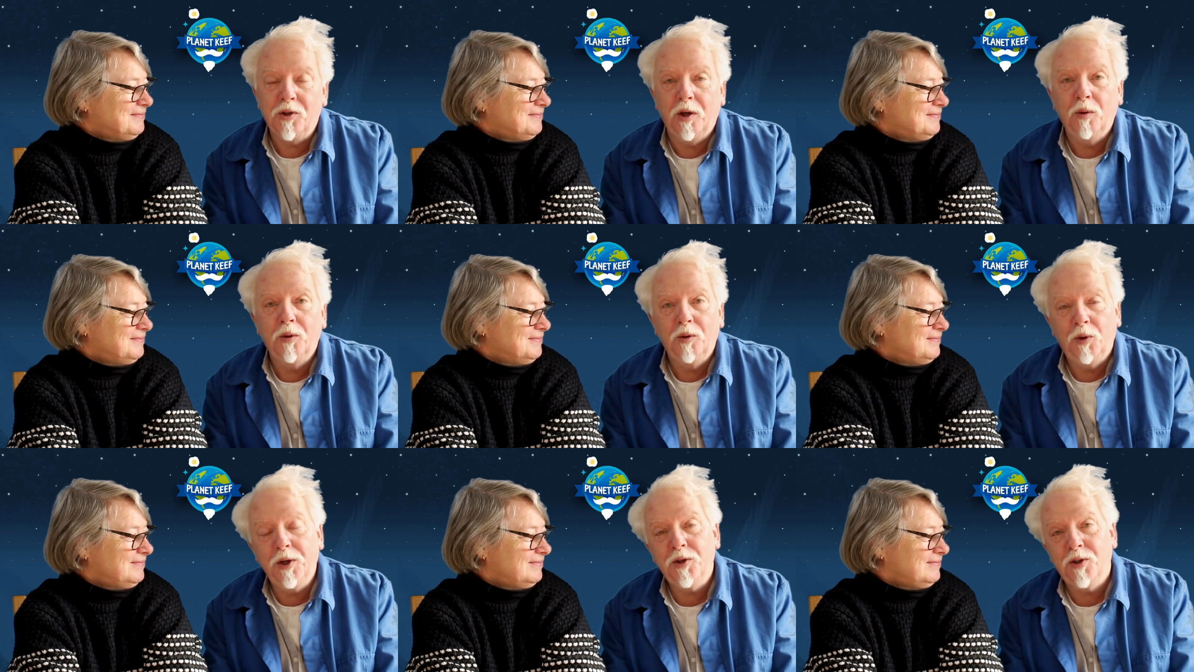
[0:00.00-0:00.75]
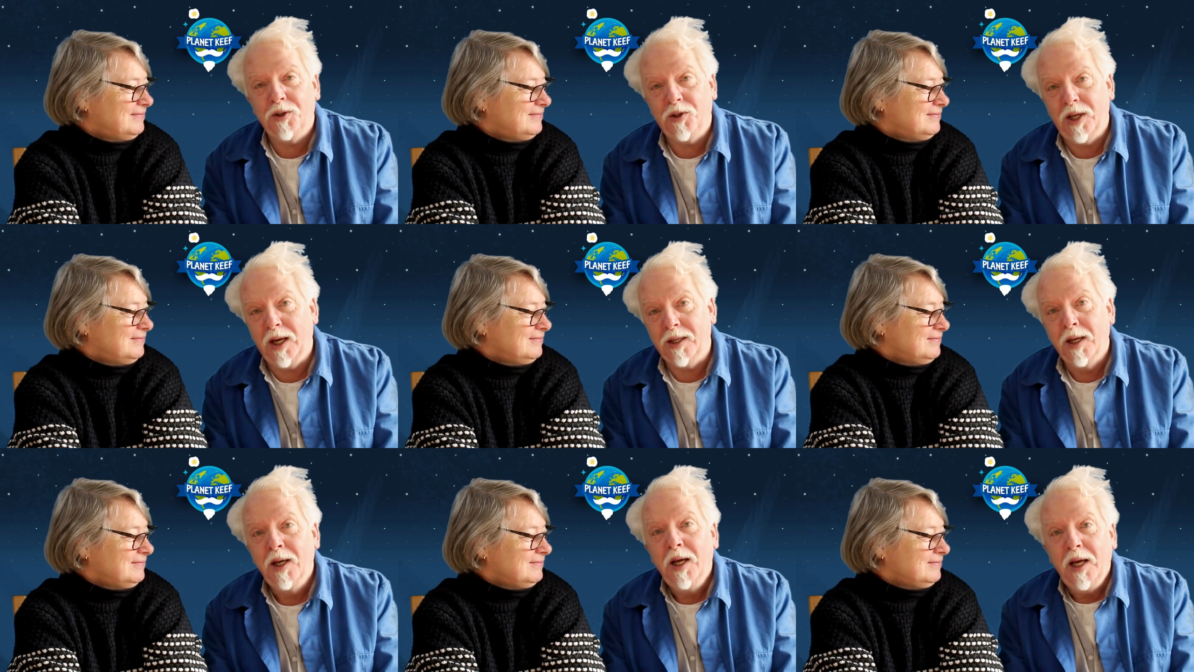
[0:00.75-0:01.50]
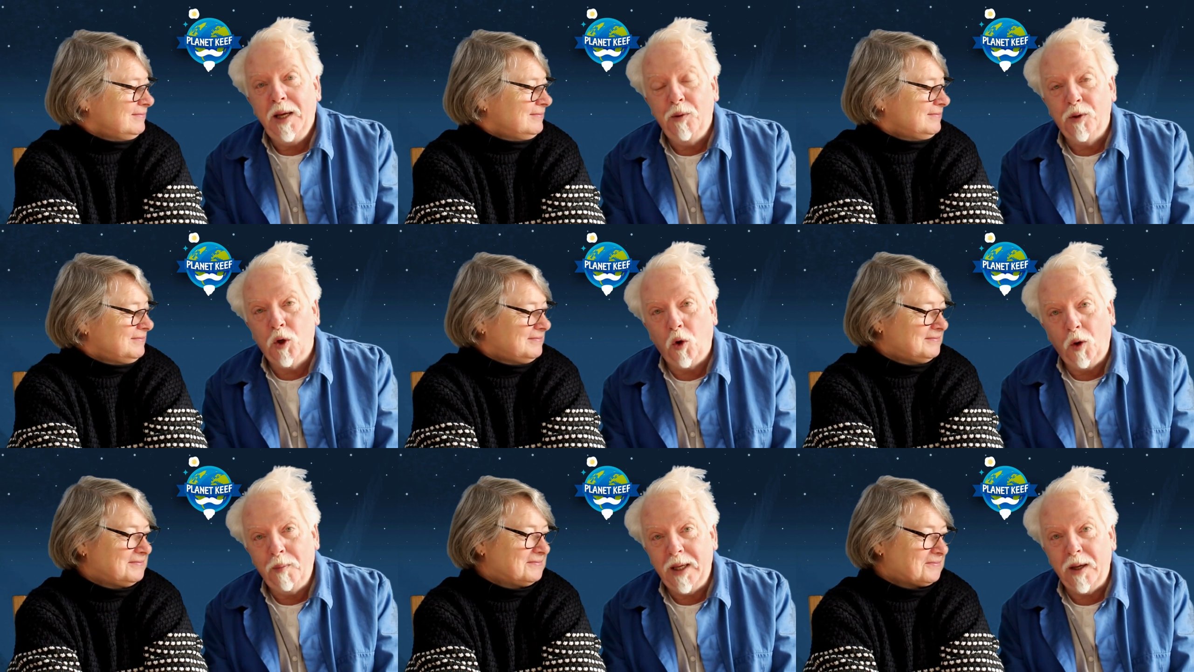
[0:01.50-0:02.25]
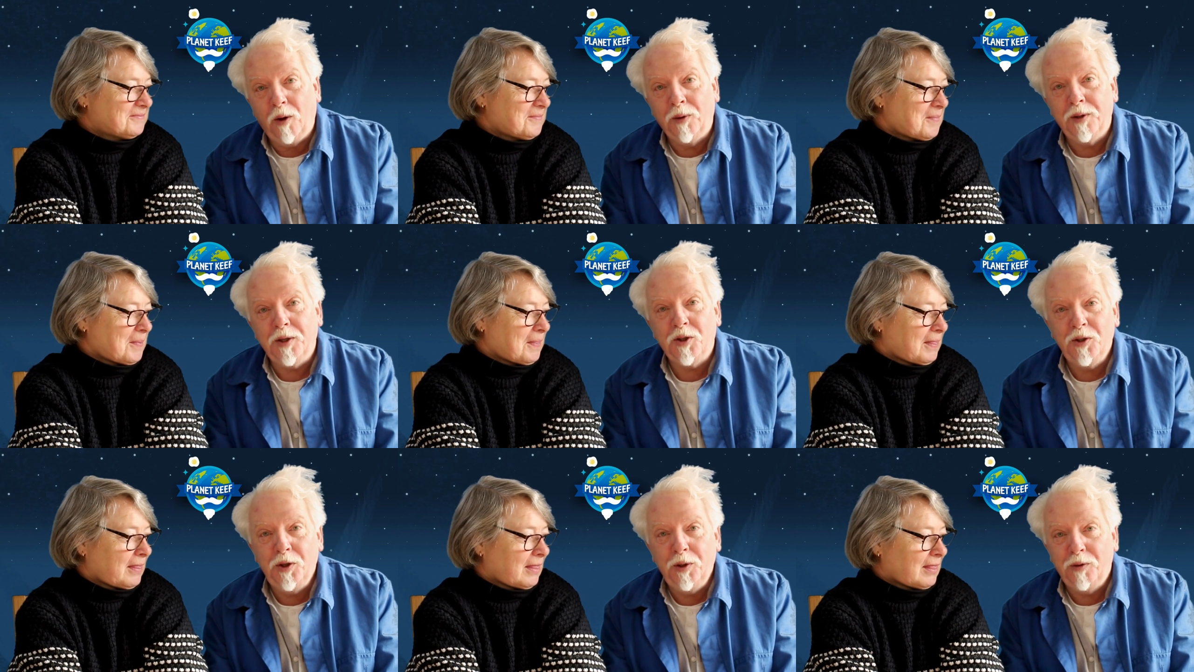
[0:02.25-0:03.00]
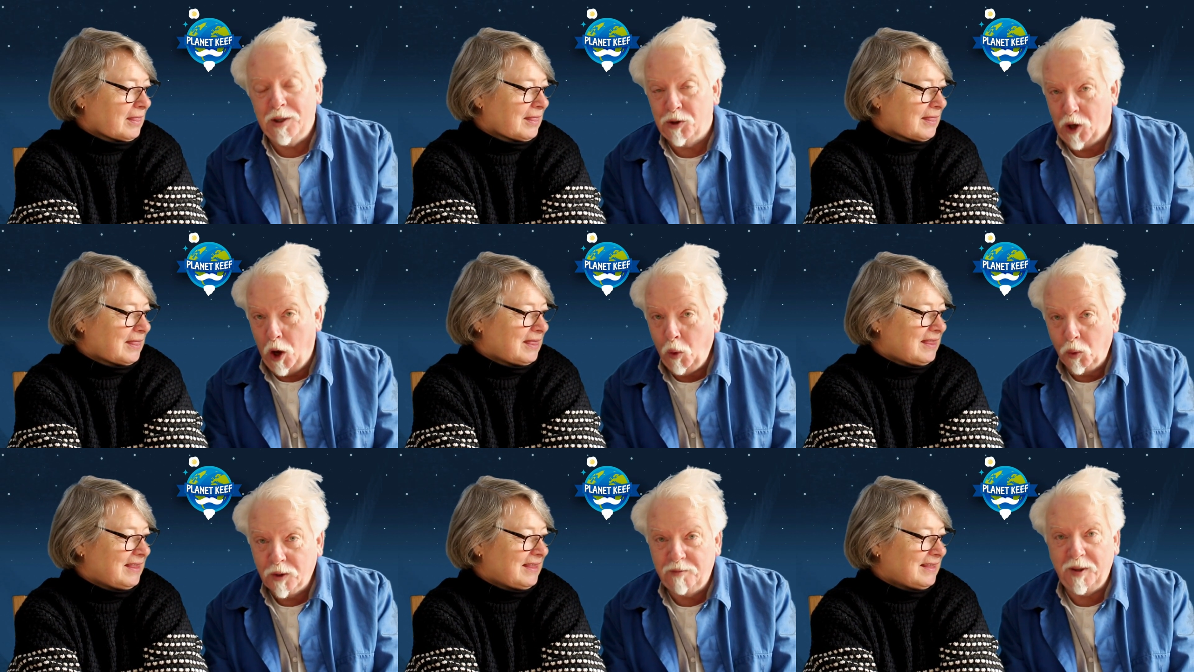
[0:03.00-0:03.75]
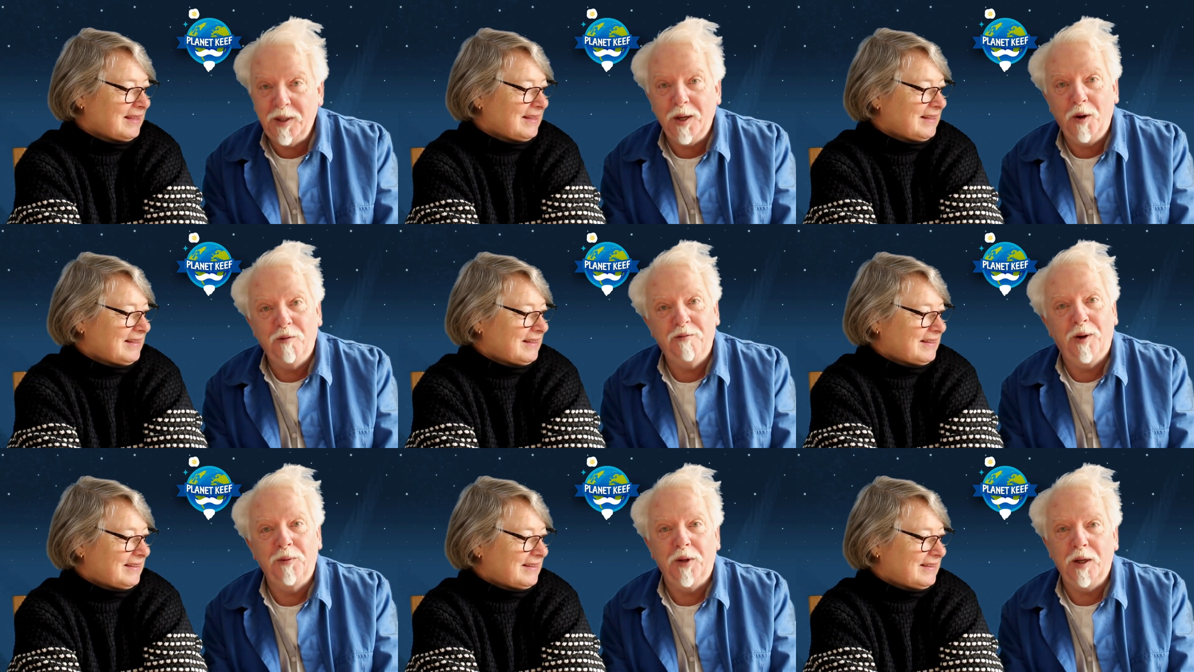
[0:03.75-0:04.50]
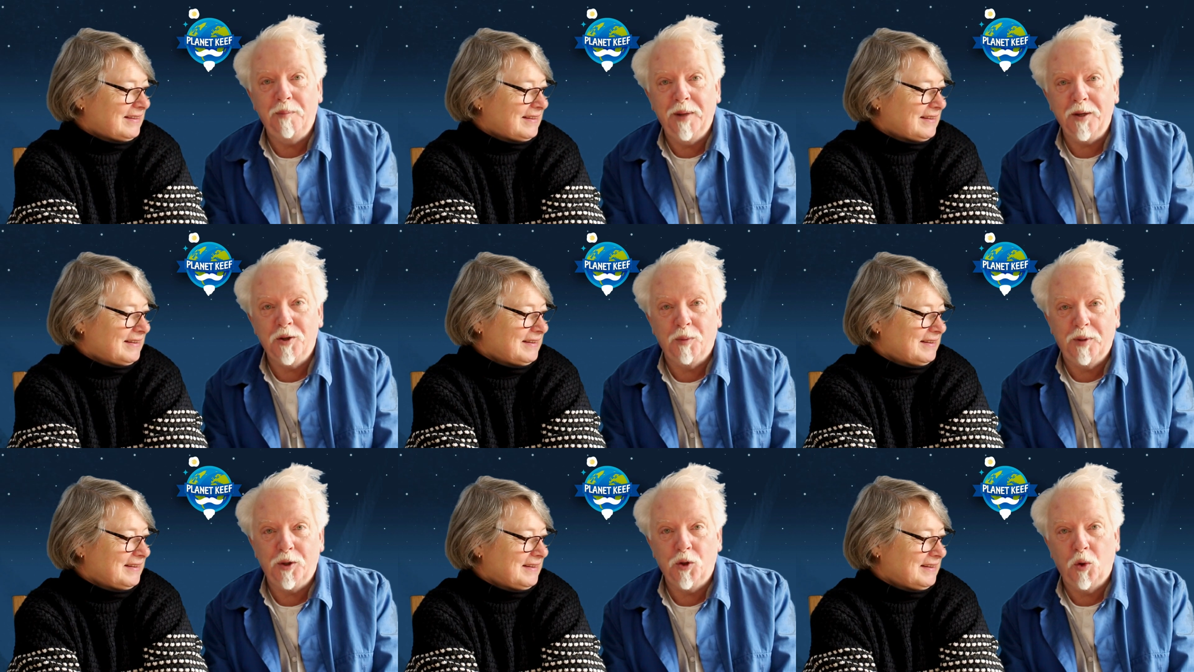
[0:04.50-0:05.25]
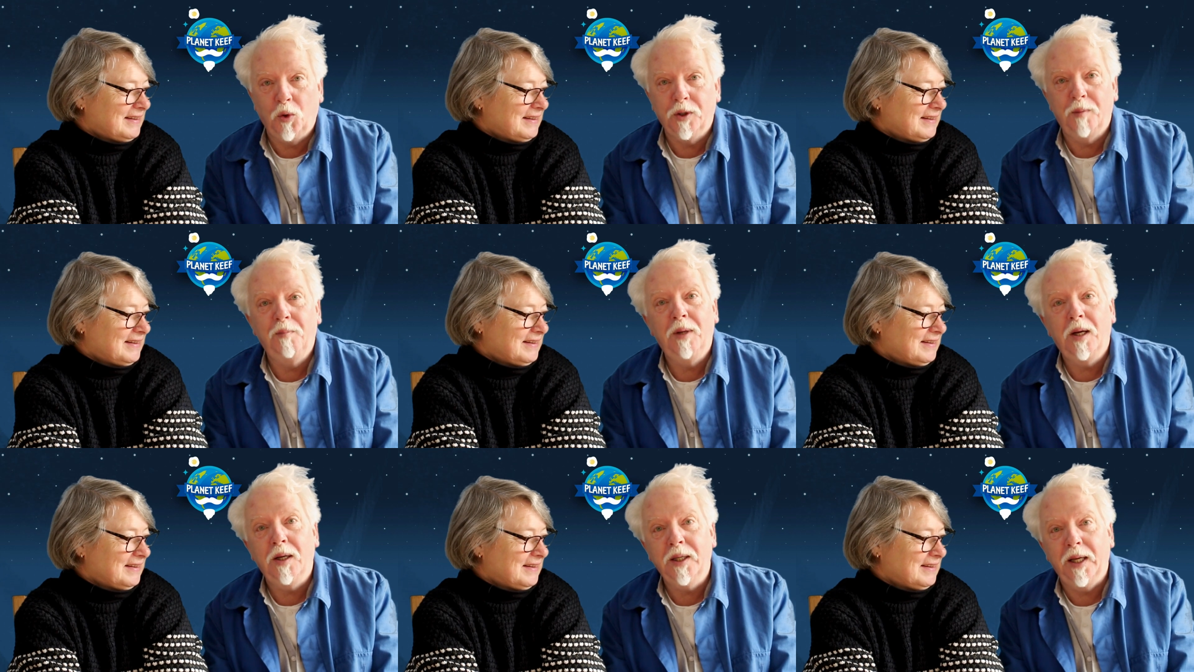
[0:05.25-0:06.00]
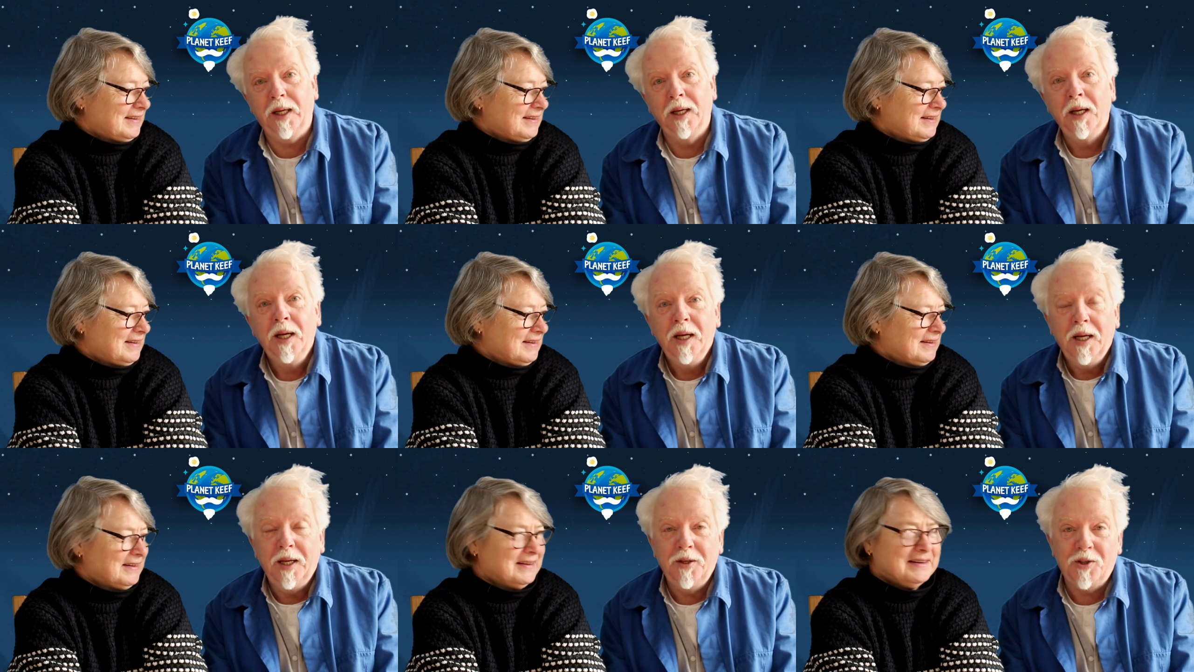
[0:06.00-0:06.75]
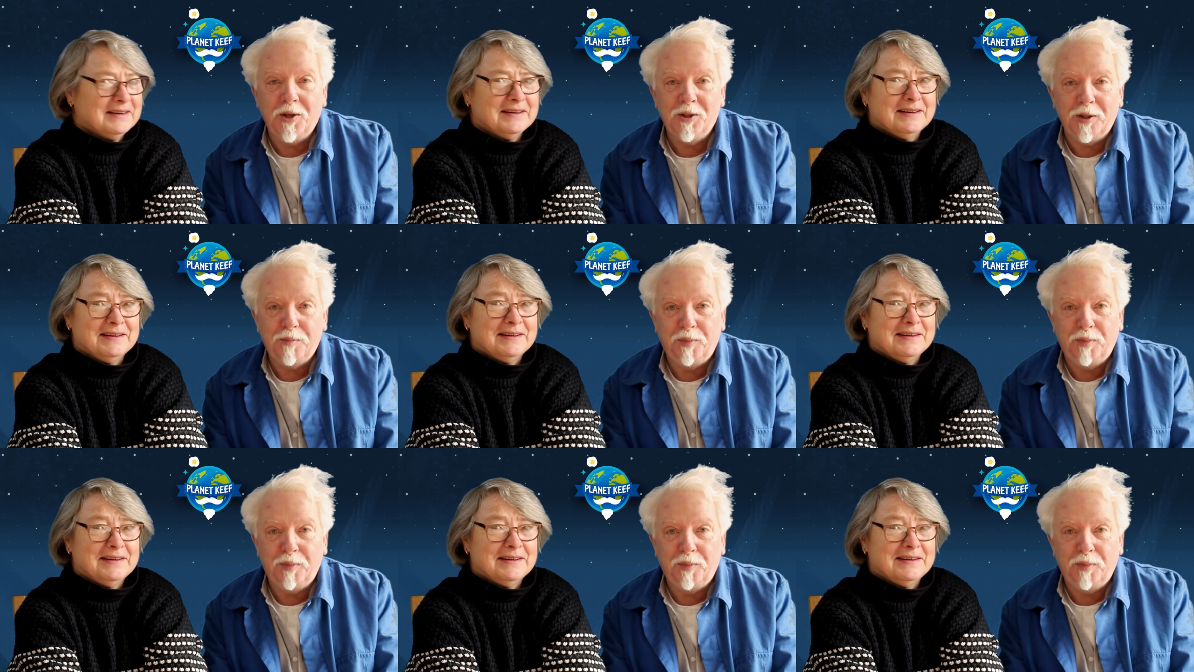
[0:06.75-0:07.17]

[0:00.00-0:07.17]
Speaker 1: so Chris said he would call me on this old video phone that he picked up at Dalston Market. He says it's